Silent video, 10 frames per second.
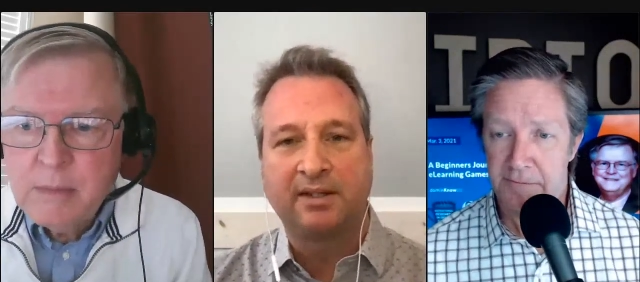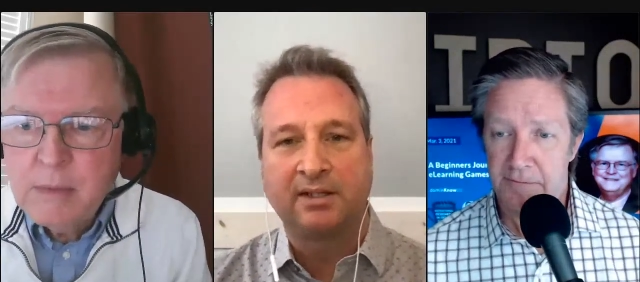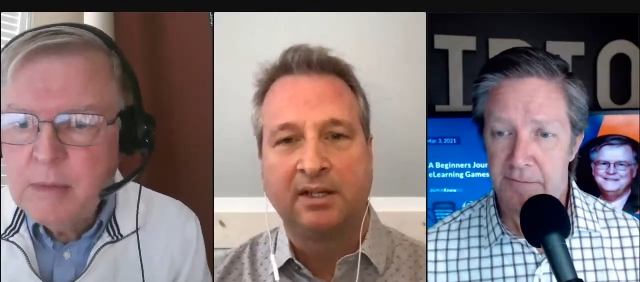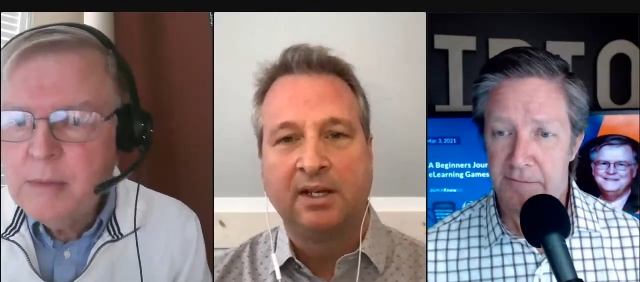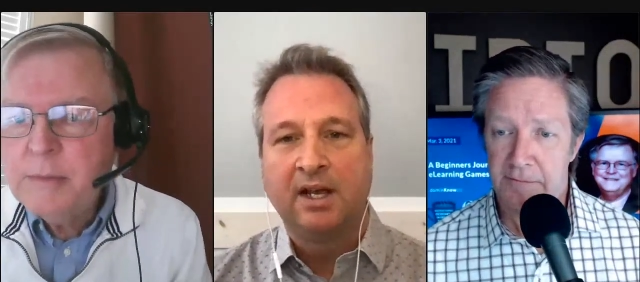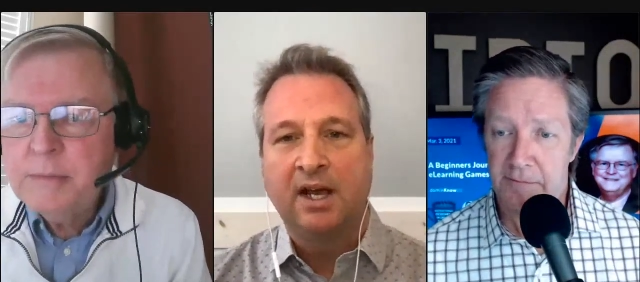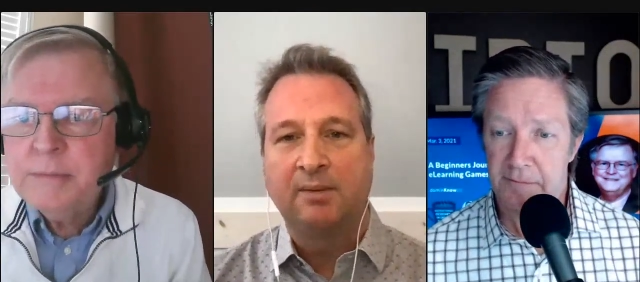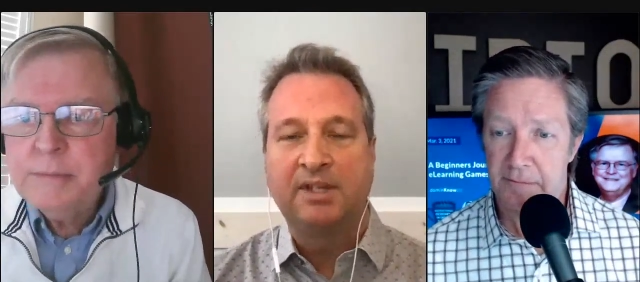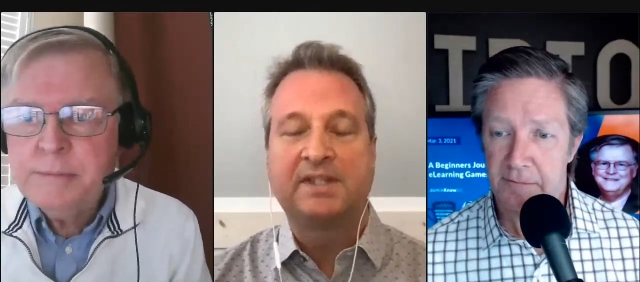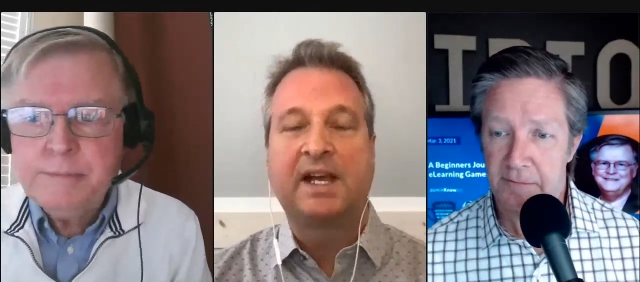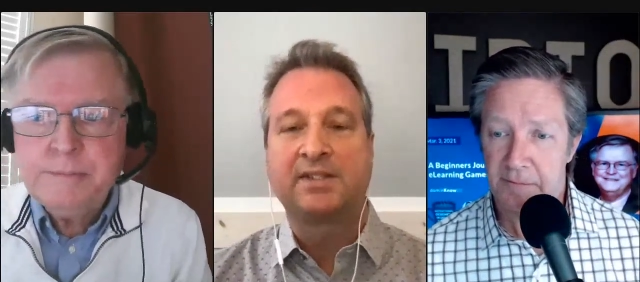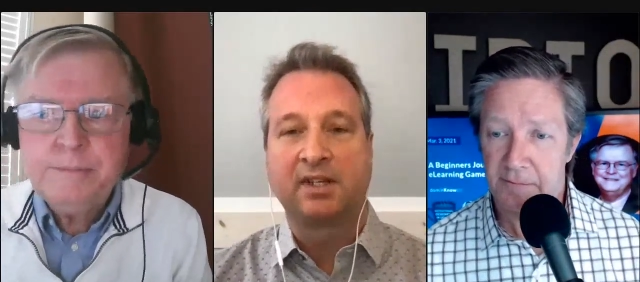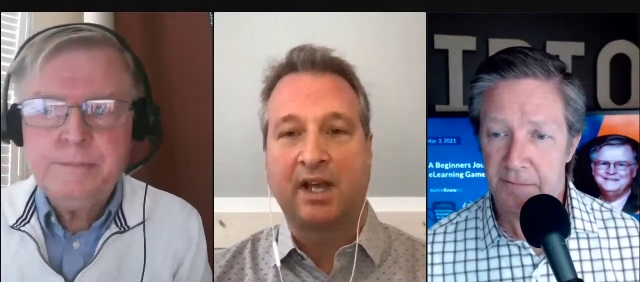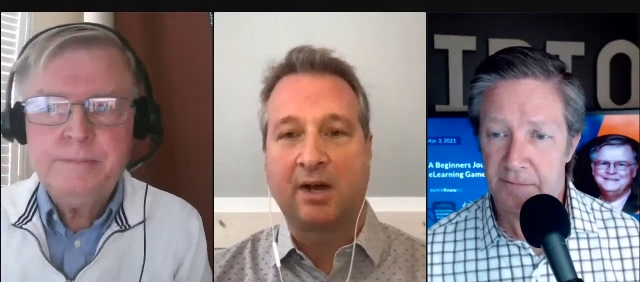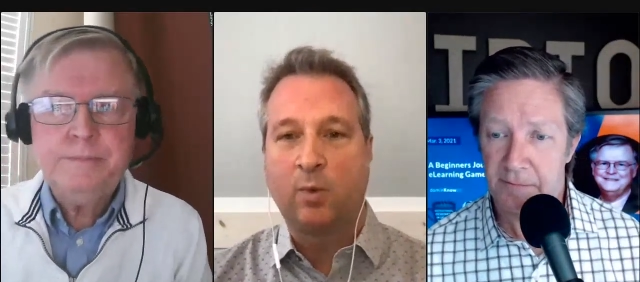Speaker 1: on that. He's
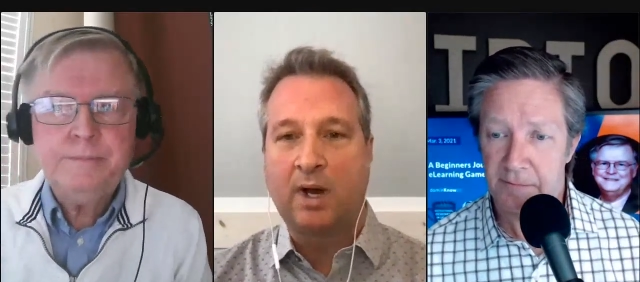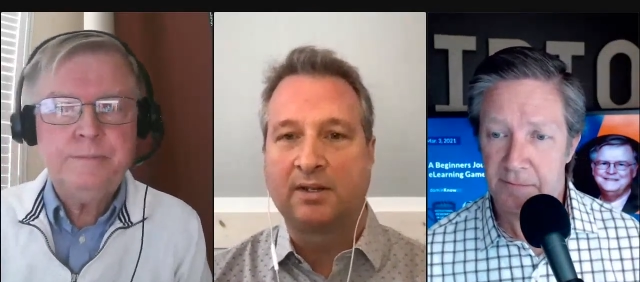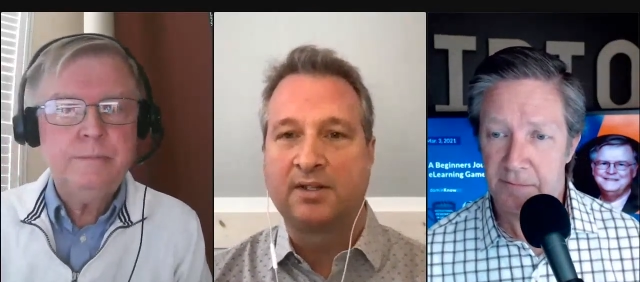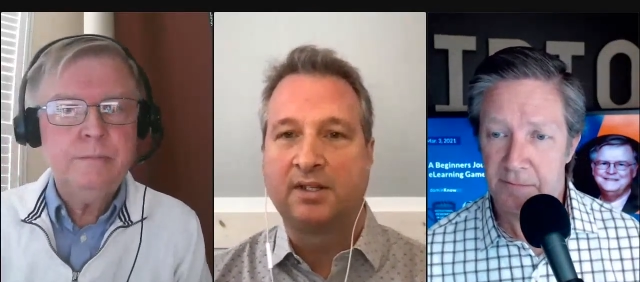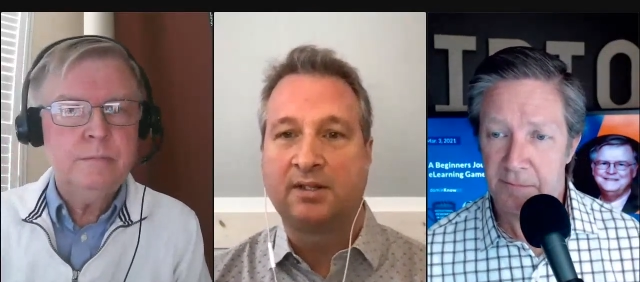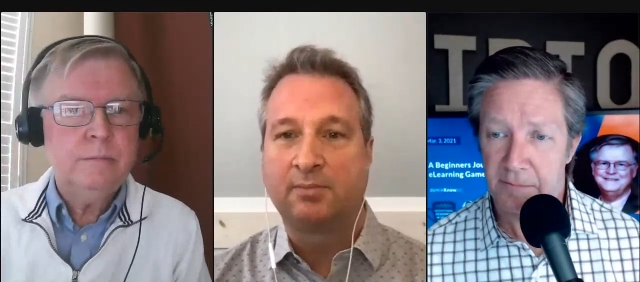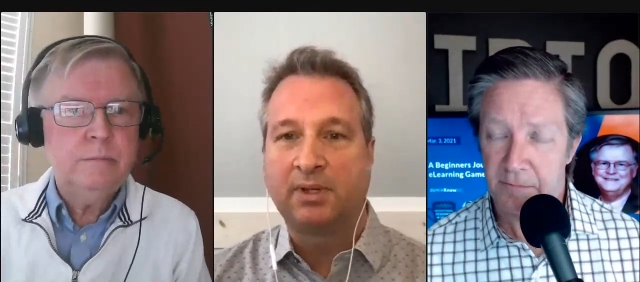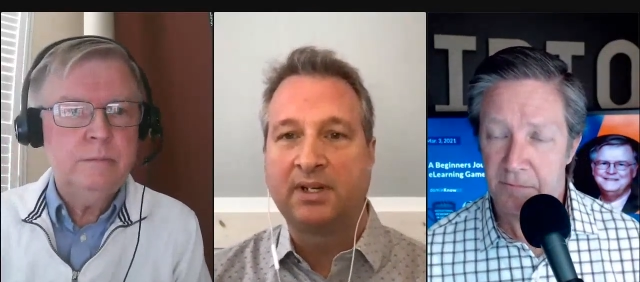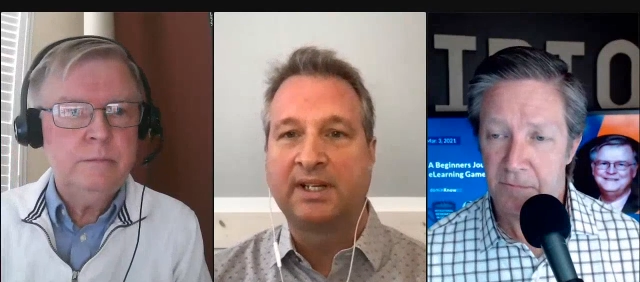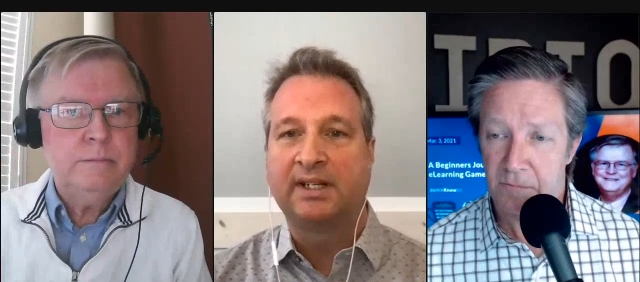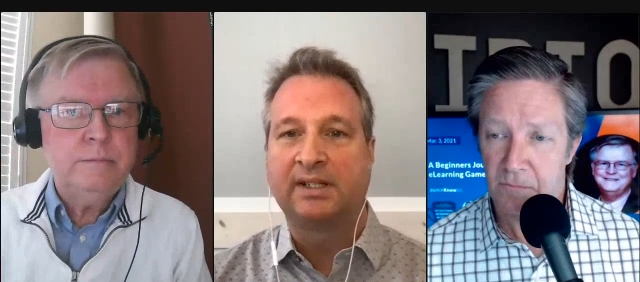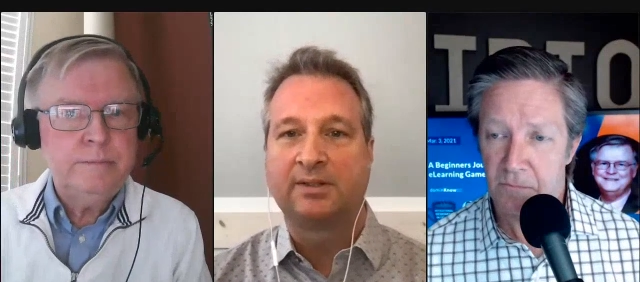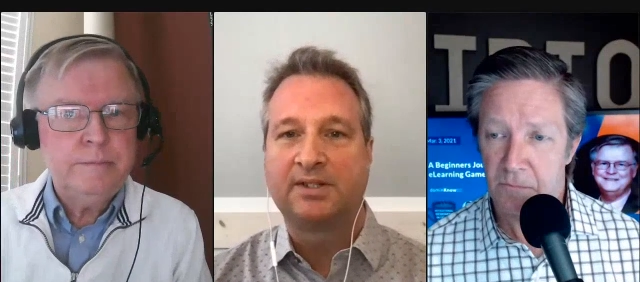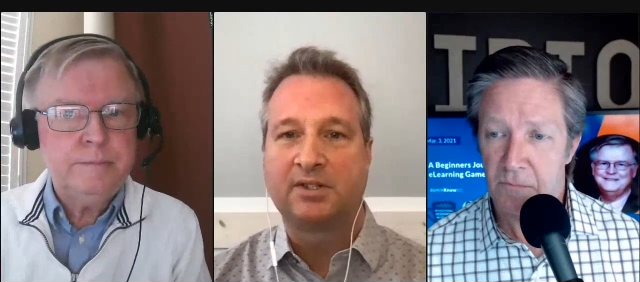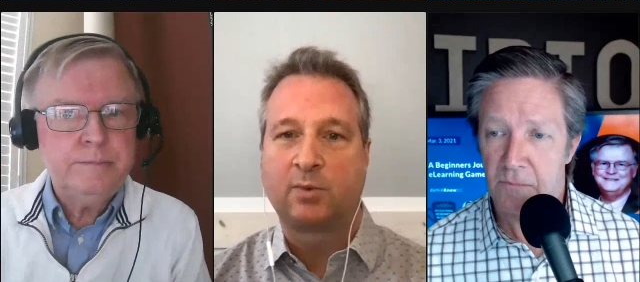asking, how well are the plugin
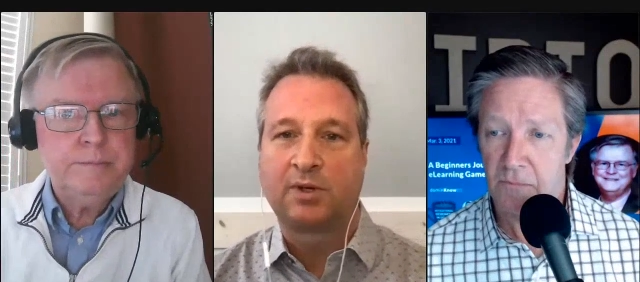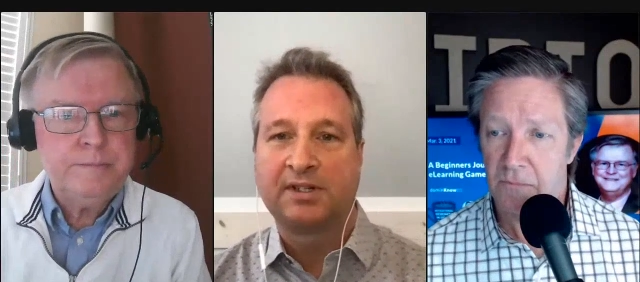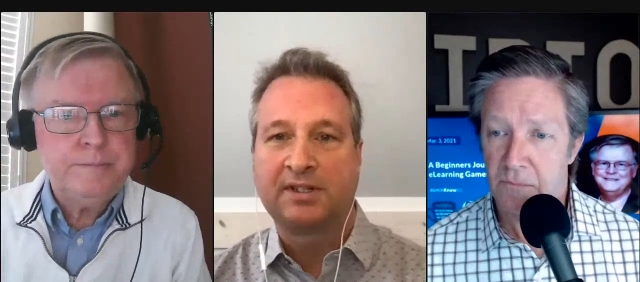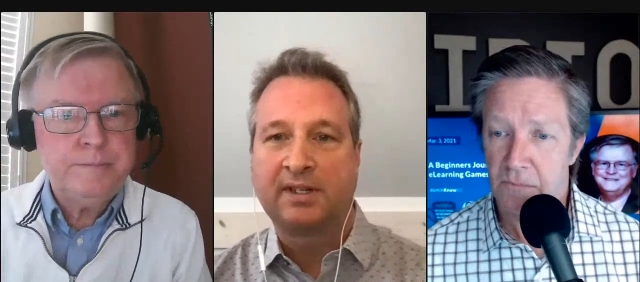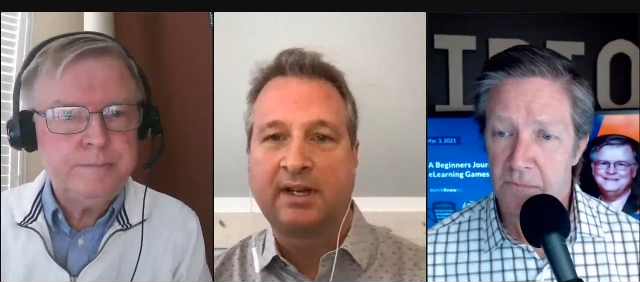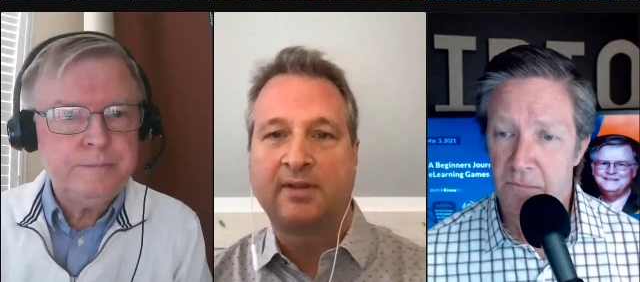LRSs working today?